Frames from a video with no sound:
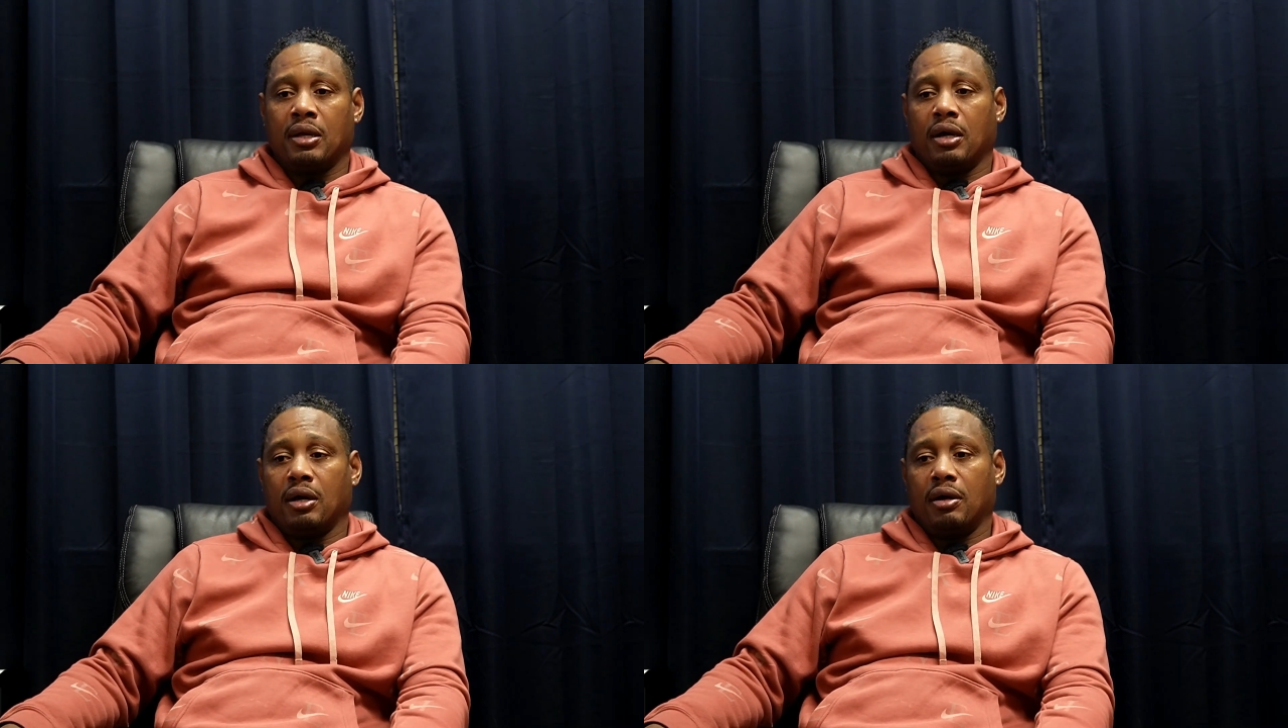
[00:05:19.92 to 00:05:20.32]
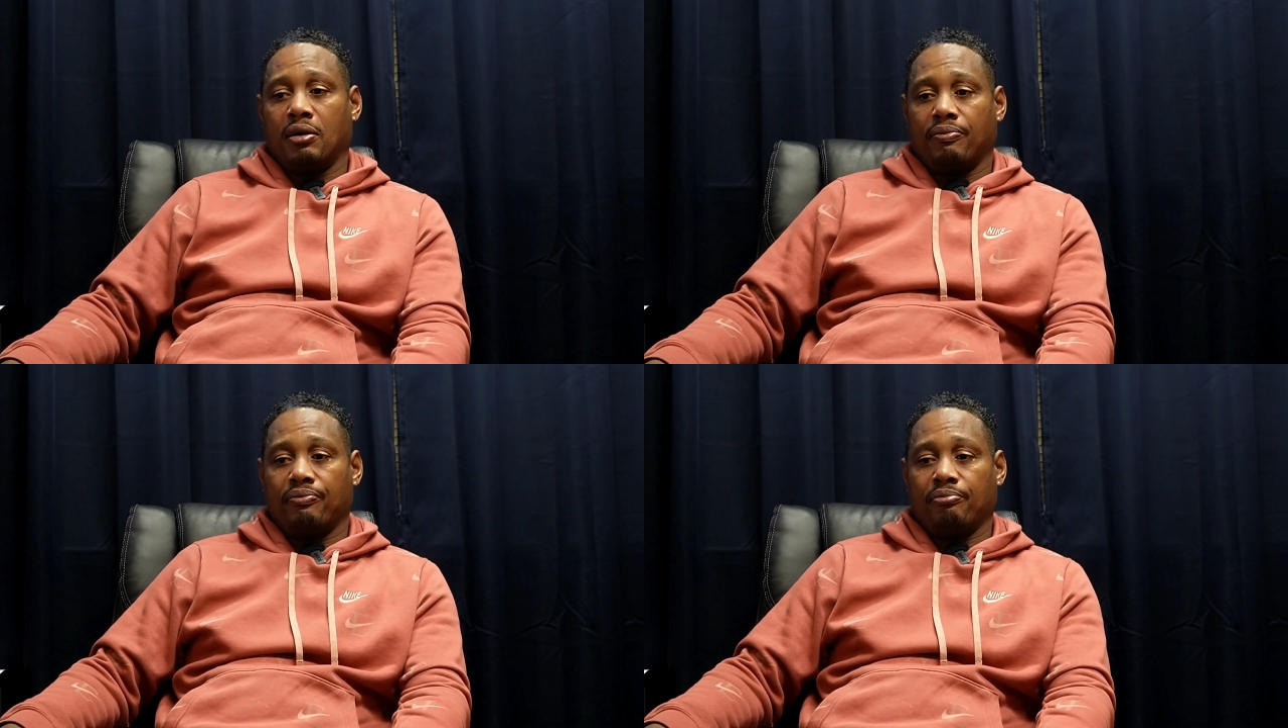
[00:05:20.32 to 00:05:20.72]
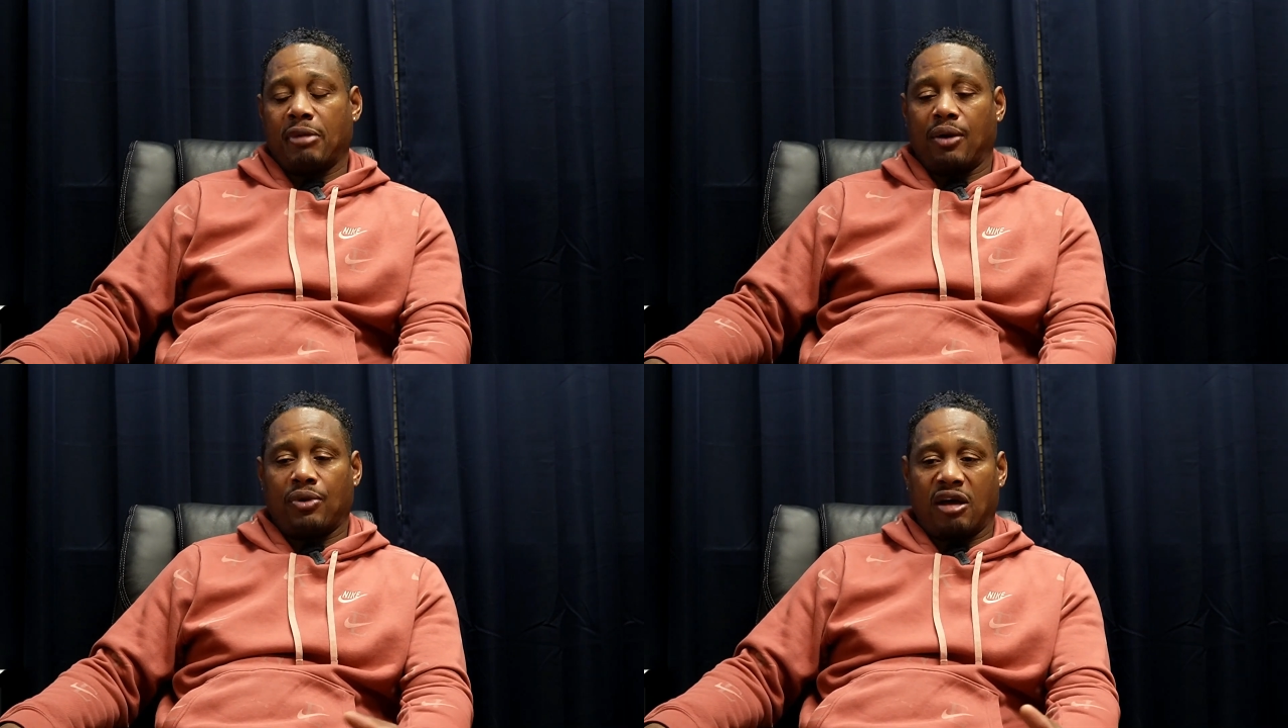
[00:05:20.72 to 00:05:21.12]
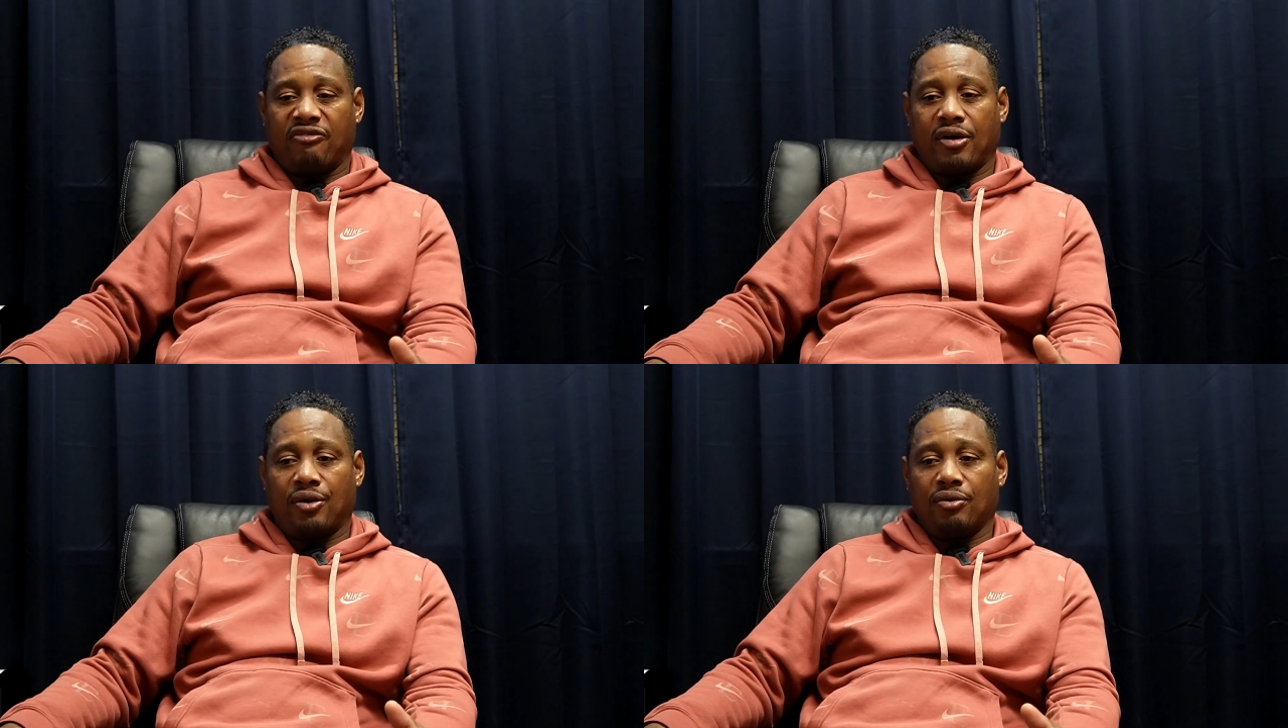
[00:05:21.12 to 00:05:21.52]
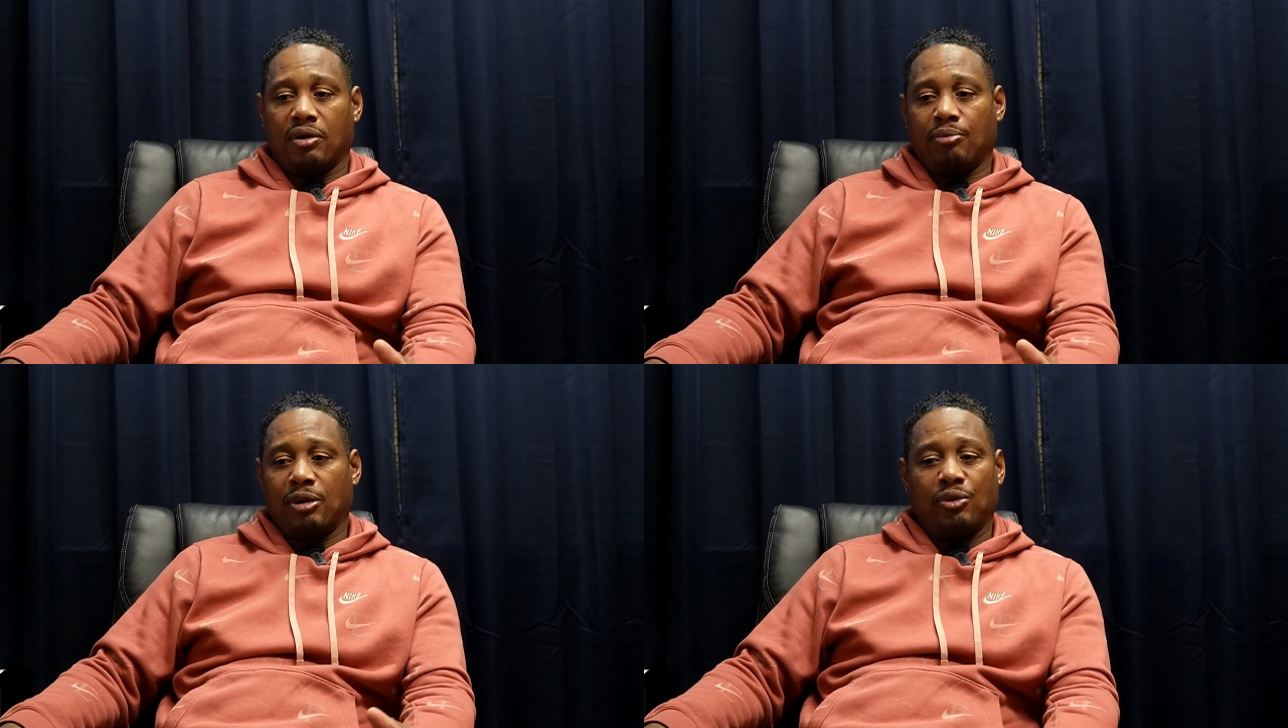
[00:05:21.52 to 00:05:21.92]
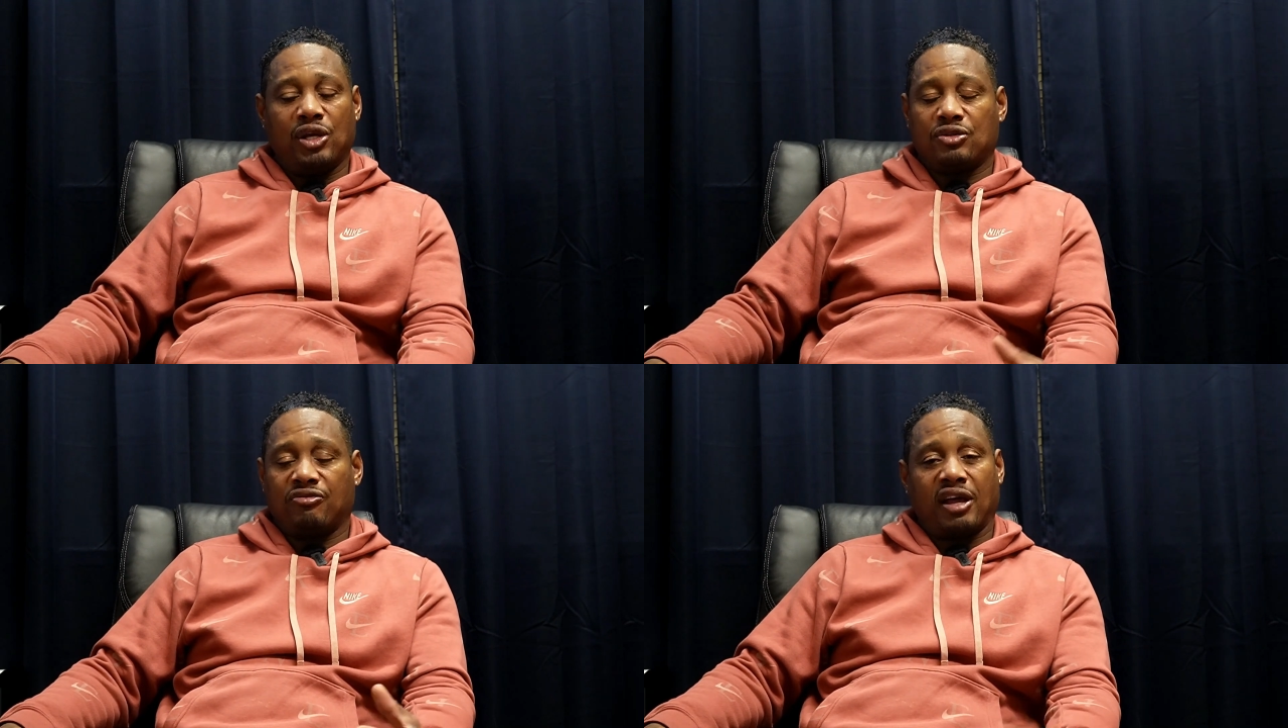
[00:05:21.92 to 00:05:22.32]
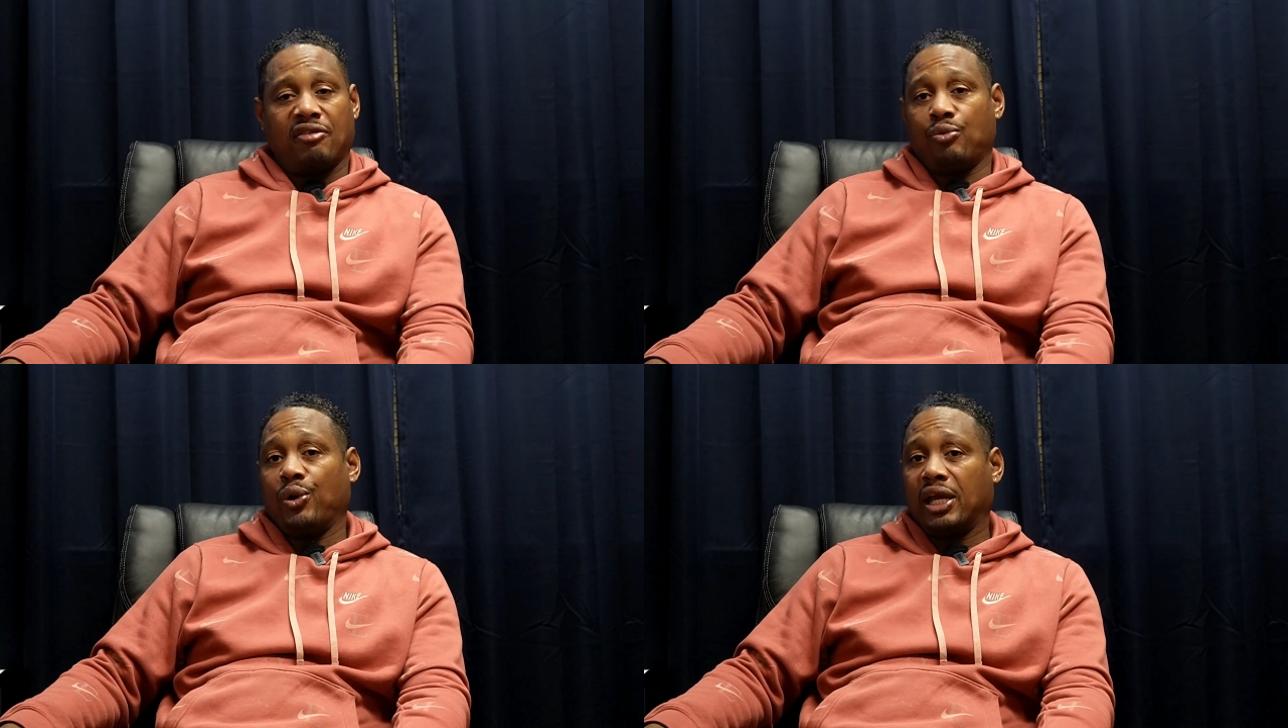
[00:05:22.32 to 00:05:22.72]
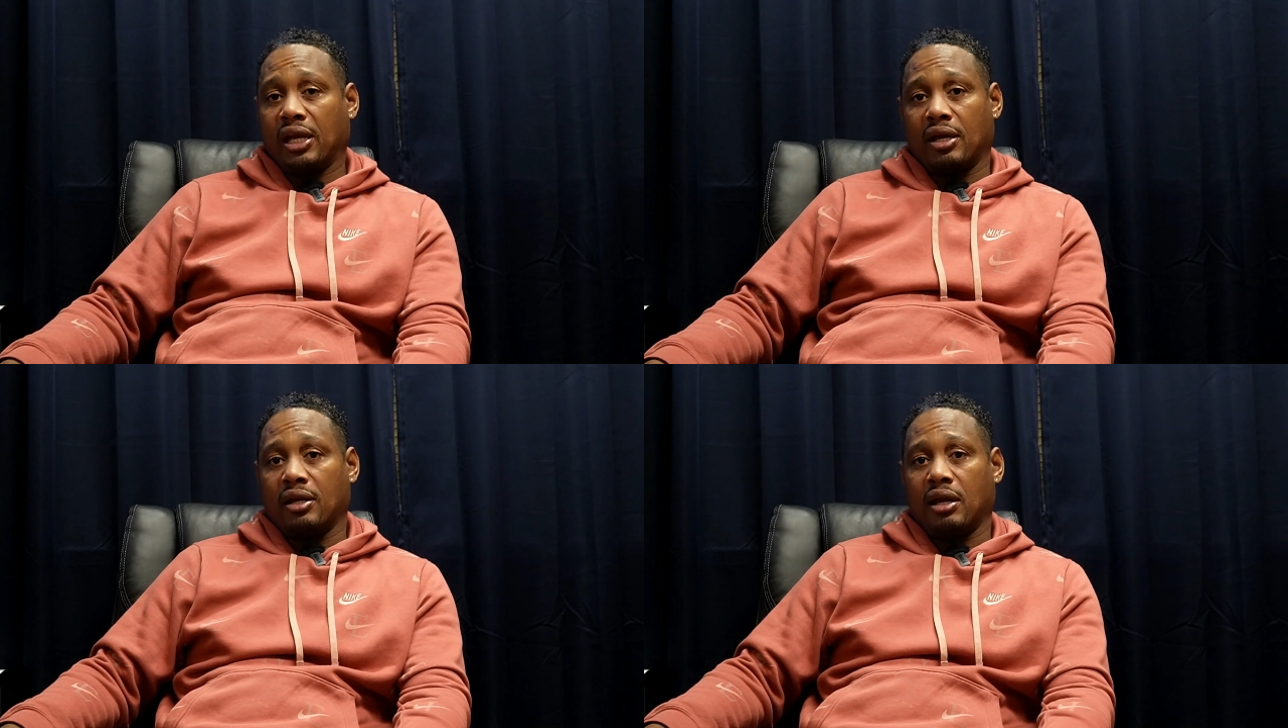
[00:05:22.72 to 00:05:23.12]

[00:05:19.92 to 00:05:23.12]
back when I fought, I mean, we used to fight every weekend.